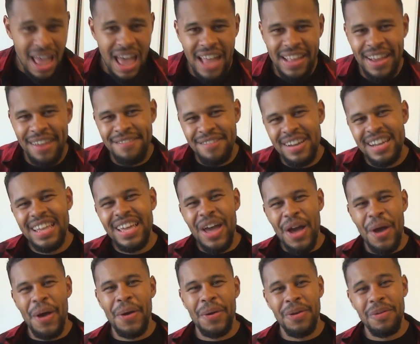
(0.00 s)
and I really
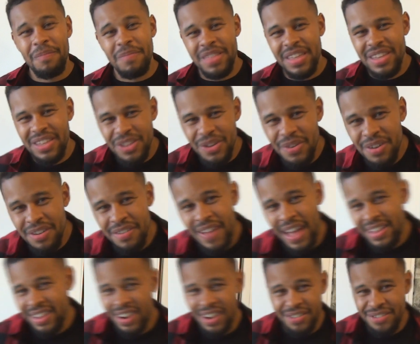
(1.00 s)
hope that you have
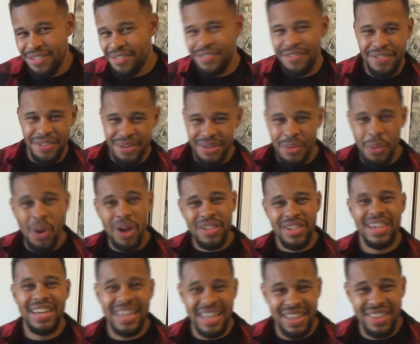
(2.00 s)
had a lot of fun
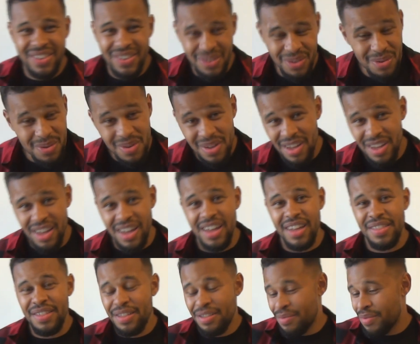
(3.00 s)
watching it too.
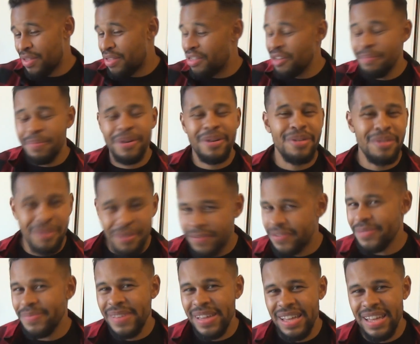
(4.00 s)
This was super cool
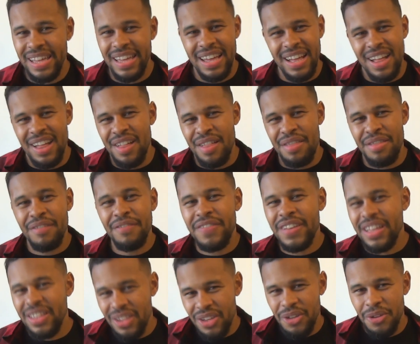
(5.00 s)
for me,
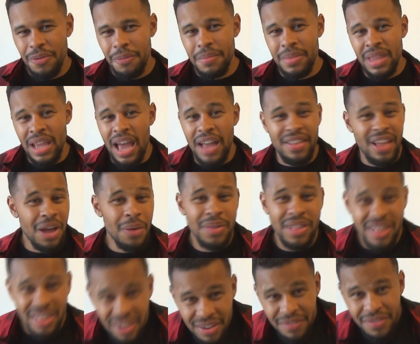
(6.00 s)
something new, and I
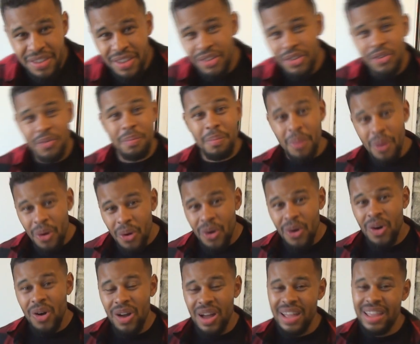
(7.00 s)
would love to do
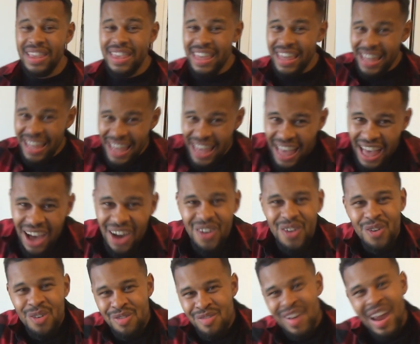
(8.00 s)
more tier
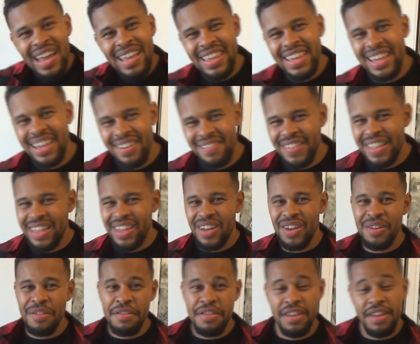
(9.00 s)
or rating
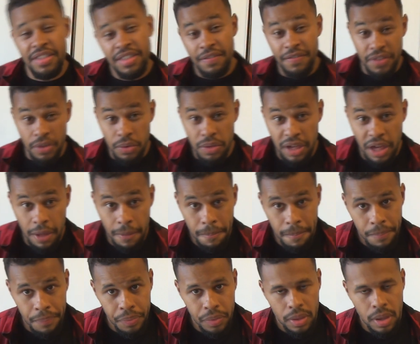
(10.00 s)
videos in the future.
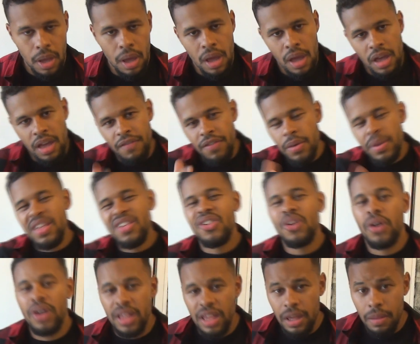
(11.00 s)
If you
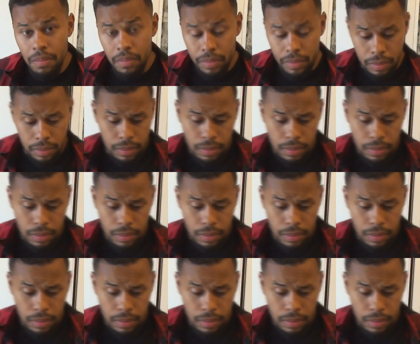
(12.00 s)
enjoyed it,